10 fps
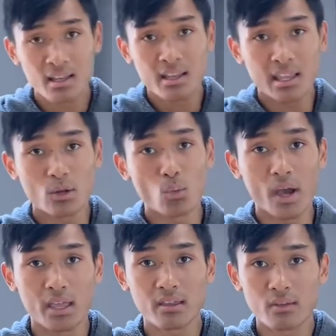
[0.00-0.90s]
in a
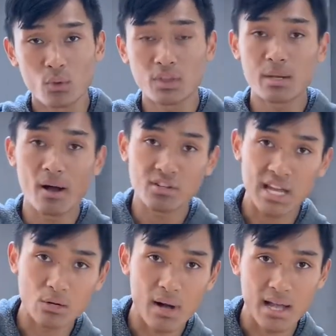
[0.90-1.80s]
way when you think about
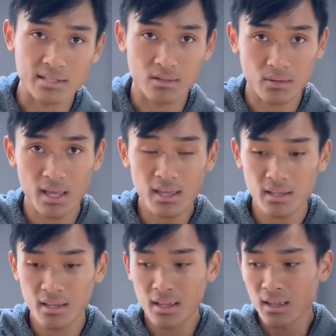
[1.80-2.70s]
shadow boxing, okay?
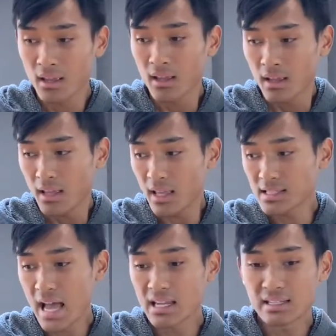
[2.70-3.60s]
It's
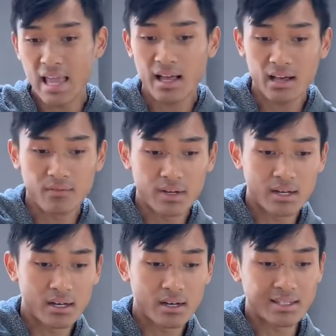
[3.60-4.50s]
kind of
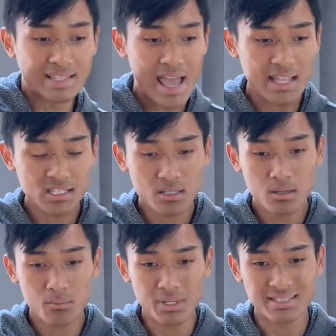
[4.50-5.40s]
a dance,
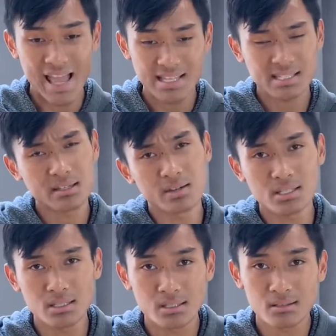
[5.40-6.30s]
but dance
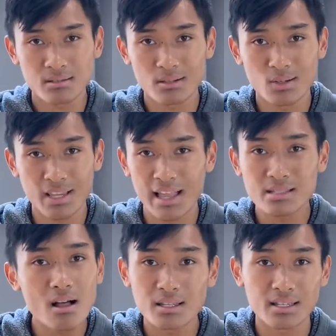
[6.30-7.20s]
seriously, okay? That's
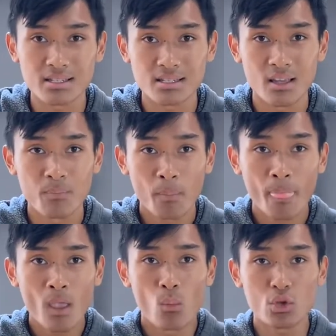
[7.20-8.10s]
all it is.
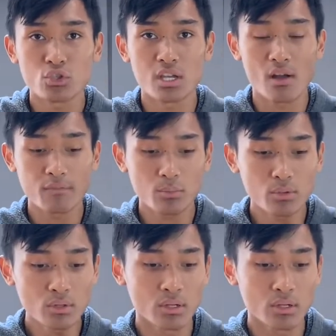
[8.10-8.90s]
Once you get comfortable,